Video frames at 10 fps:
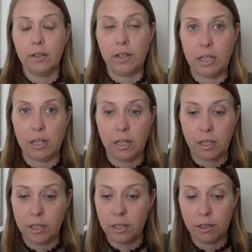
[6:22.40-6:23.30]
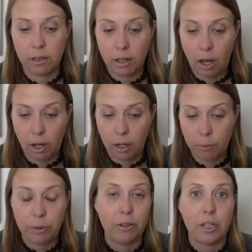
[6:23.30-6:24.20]
the
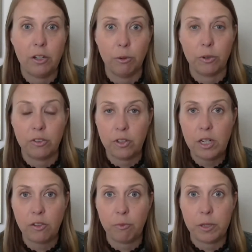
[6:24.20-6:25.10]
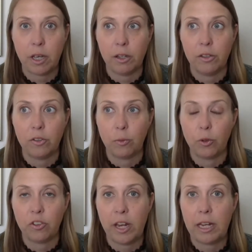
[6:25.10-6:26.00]
ability to receive, because
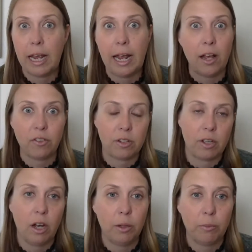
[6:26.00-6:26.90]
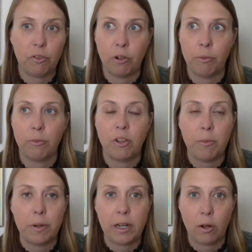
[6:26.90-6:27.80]
we're saying it has to come from
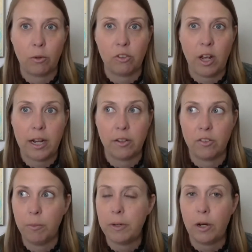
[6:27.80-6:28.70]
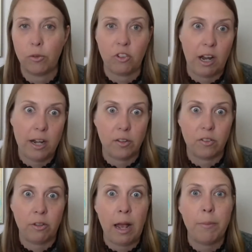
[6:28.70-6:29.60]
somebody outside, and somebody outside
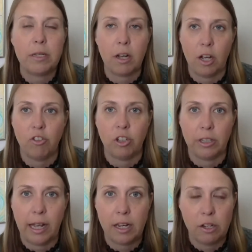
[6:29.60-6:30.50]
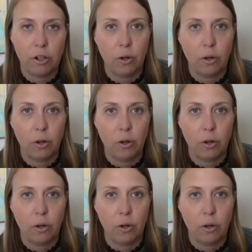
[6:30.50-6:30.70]
is sabotaging that.